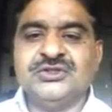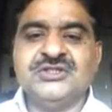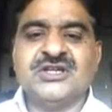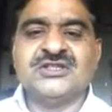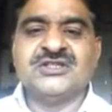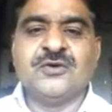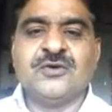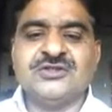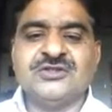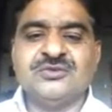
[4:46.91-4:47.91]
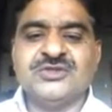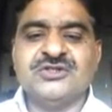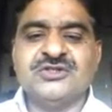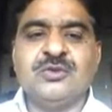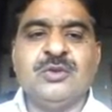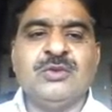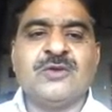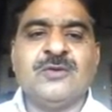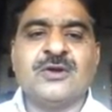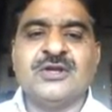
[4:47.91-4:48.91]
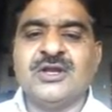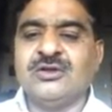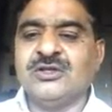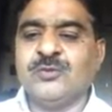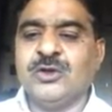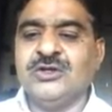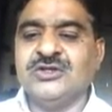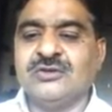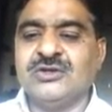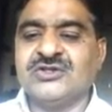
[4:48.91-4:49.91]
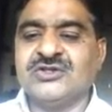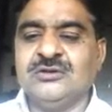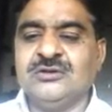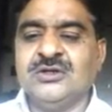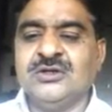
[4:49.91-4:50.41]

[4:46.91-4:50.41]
these are the 4 assumptions you remember for deriving the Pauli's equation.